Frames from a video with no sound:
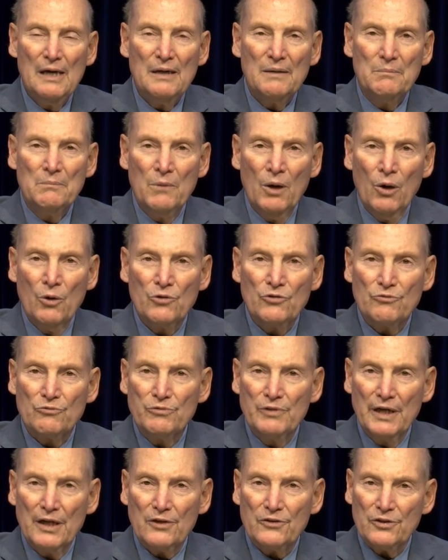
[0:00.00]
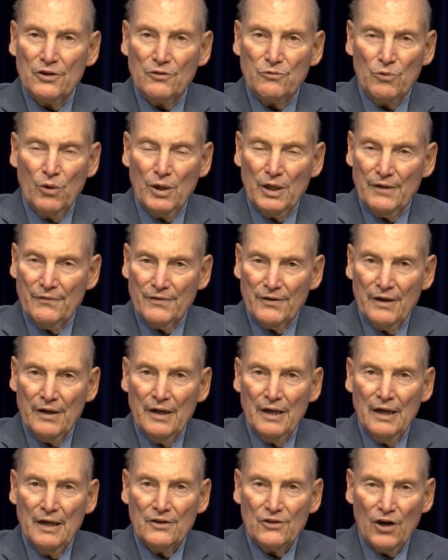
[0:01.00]
Most realtors won't even
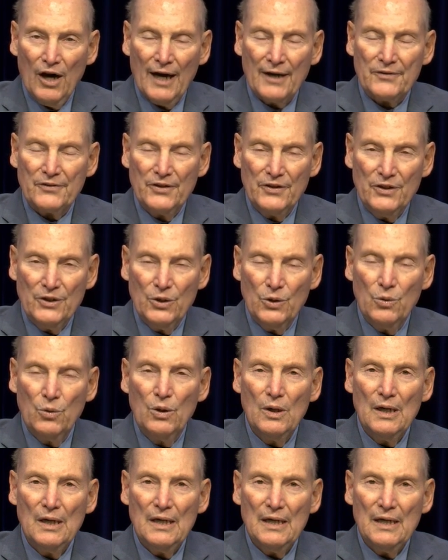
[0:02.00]
talk to you